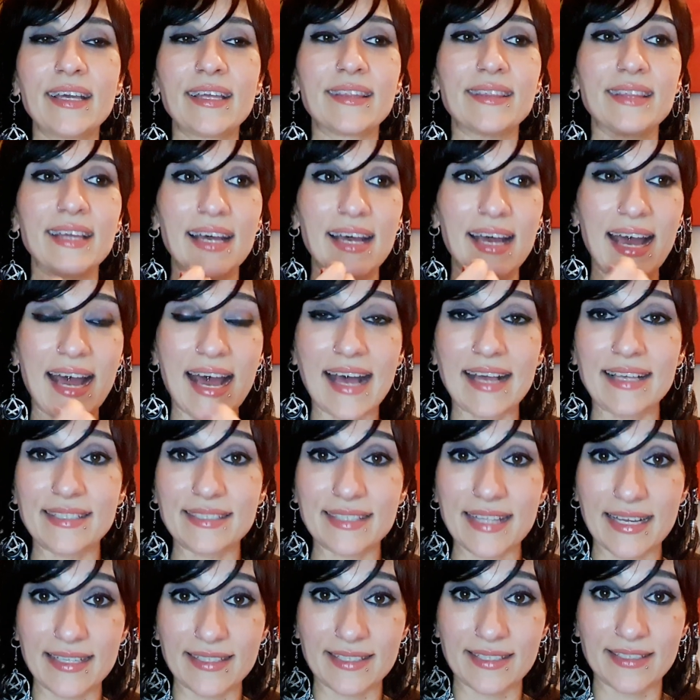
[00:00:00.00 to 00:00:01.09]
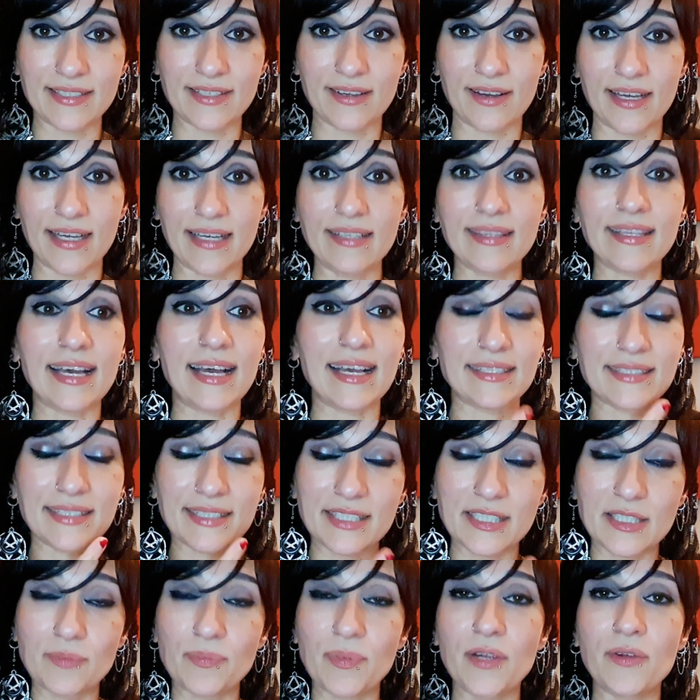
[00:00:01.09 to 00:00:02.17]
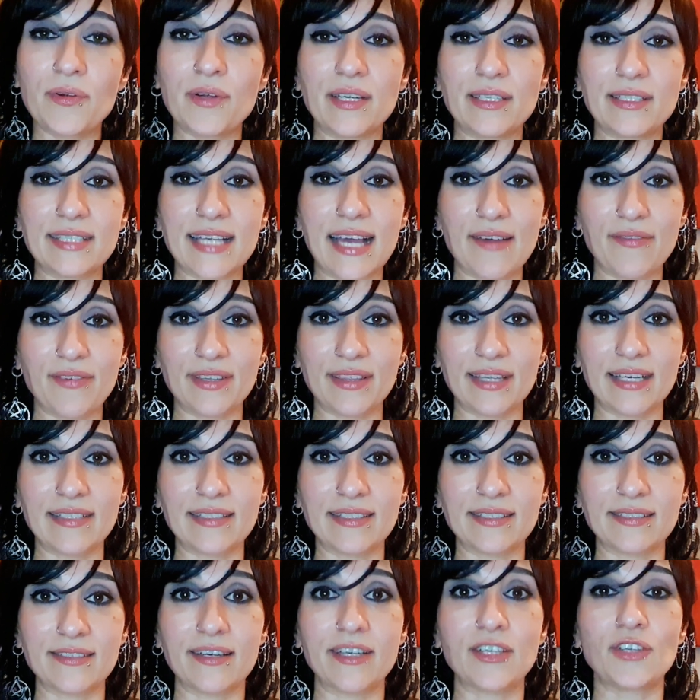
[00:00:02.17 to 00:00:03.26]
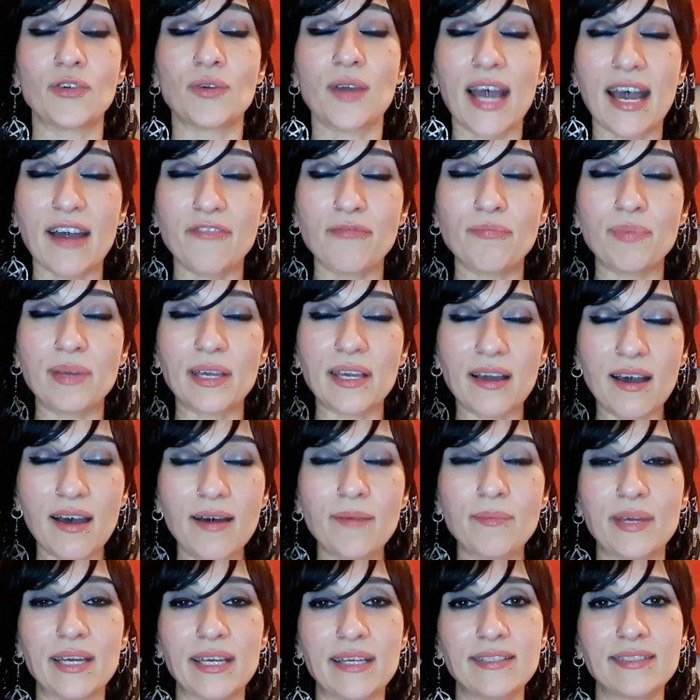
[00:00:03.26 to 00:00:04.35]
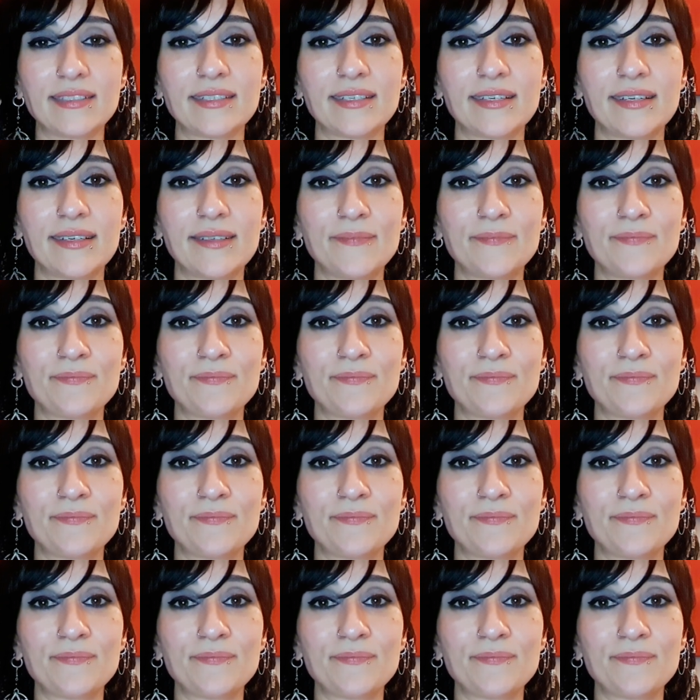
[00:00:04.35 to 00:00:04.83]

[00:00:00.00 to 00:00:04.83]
that has that desire, that has experienced having that desire, you have become it,